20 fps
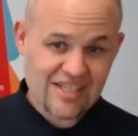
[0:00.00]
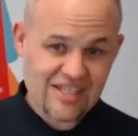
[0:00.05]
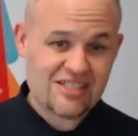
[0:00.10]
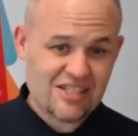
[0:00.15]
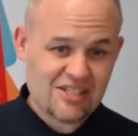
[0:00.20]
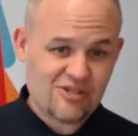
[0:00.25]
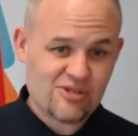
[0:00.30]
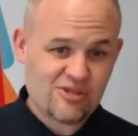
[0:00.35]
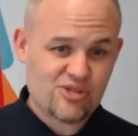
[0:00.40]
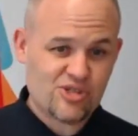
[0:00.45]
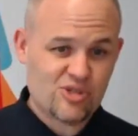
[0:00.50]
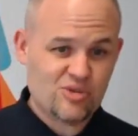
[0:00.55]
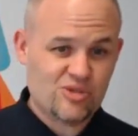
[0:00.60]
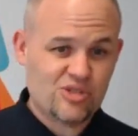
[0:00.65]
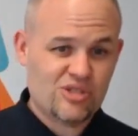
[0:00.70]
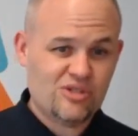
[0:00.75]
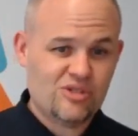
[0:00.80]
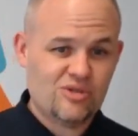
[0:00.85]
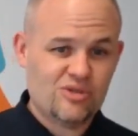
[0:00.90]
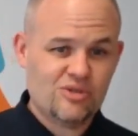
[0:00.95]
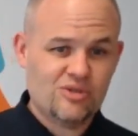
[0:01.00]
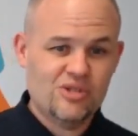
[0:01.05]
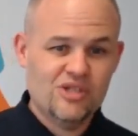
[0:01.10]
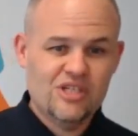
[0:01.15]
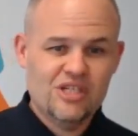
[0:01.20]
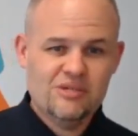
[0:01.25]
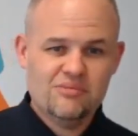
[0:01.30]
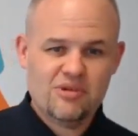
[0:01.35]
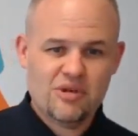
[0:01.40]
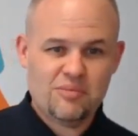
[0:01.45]
and teachers do too,
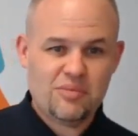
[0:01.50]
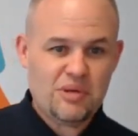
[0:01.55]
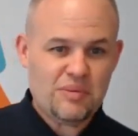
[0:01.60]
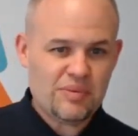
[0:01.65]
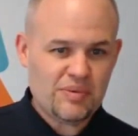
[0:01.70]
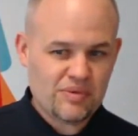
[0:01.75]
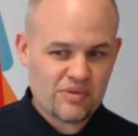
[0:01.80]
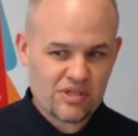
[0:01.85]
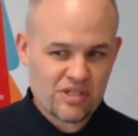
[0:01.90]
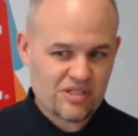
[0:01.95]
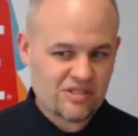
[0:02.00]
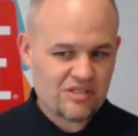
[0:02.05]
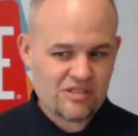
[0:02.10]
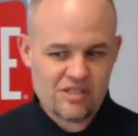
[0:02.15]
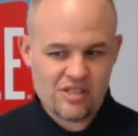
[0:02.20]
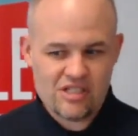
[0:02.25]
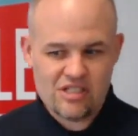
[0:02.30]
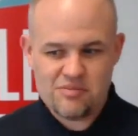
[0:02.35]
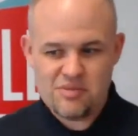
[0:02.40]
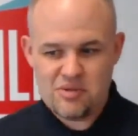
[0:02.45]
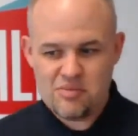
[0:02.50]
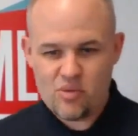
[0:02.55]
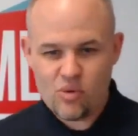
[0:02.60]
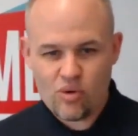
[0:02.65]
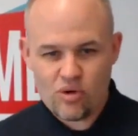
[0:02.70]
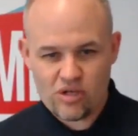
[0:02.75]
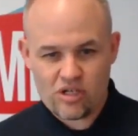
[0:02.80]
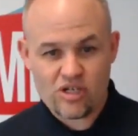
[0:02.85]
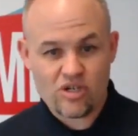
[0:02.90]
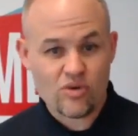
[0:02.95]
but people can tend to be
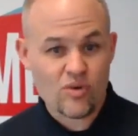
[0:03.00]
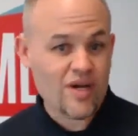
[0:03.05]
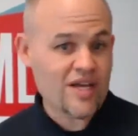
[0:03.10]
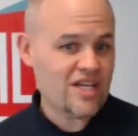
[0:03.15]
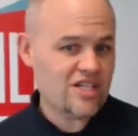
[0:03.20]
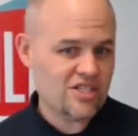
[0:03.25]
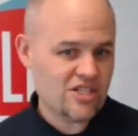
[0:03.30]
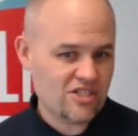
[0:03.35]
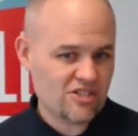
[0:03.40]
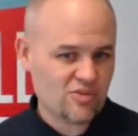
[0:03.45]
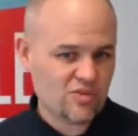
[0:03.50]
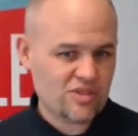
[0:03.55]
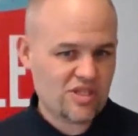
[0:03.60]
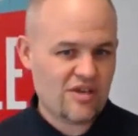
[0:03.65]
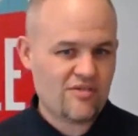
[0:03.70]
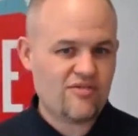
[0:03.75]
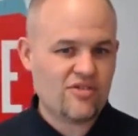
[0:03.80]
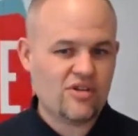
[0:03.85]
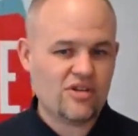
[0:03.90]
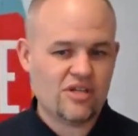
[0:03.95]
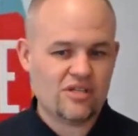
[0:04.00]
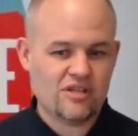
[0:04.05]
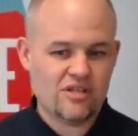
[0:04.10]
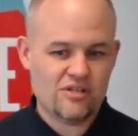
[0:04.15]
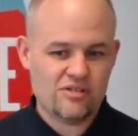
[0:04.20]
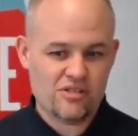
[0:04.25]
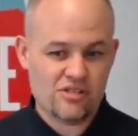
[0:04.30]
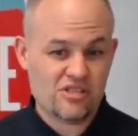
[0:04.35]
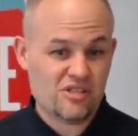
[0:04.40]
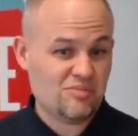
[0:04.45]
more courageous when they feel like
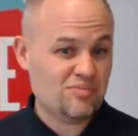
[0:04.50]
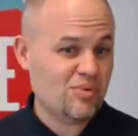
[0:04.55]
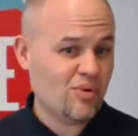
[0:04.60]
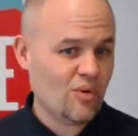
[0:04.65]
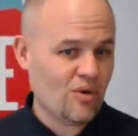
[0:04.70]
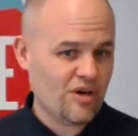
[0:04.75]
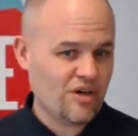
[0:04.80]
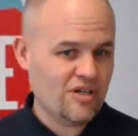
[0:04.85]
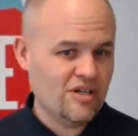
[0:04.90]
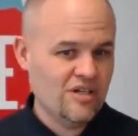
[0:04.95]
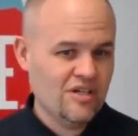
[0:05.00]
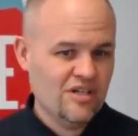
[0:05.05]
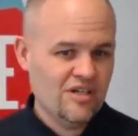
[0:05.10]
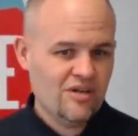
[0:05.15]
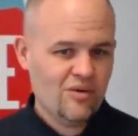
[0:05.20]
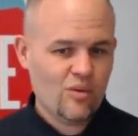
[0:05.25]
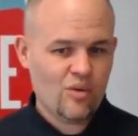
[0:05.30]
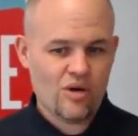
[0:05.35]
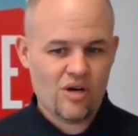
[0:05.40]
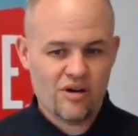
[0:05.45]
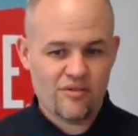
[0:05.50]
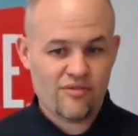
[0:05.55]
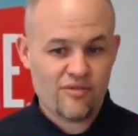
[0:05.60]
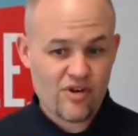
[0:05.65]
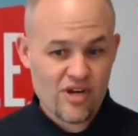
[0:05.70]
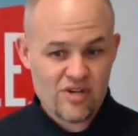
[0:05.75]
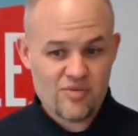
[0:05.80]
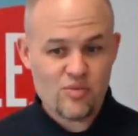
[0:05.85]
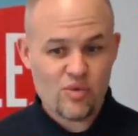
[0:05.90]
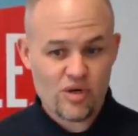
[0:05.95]
there's a support or a
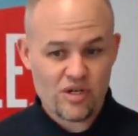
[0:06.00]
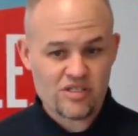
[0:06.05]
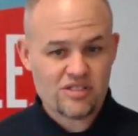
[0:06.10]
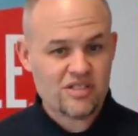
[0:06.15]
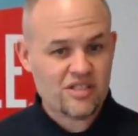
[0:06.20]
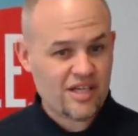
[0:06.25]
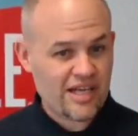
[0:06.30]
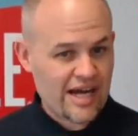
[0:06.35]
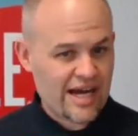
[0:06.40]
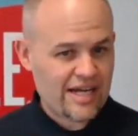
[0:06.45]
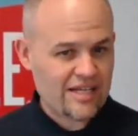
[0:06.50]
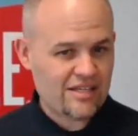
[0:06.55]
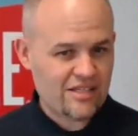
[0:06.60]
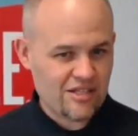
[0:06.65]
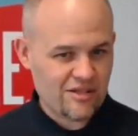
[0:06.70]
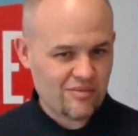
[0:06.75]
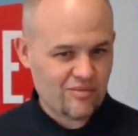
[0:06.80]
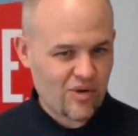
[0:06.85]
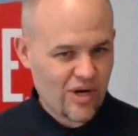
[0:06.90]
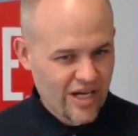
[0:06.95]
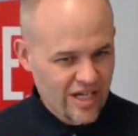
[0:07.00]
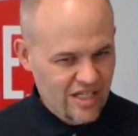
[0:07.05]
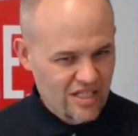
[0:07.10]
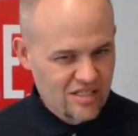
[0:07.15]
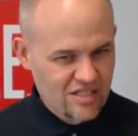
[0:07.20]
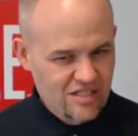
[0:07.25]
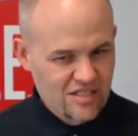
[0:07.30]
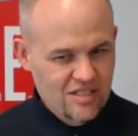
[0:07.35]
framework to guide them, right?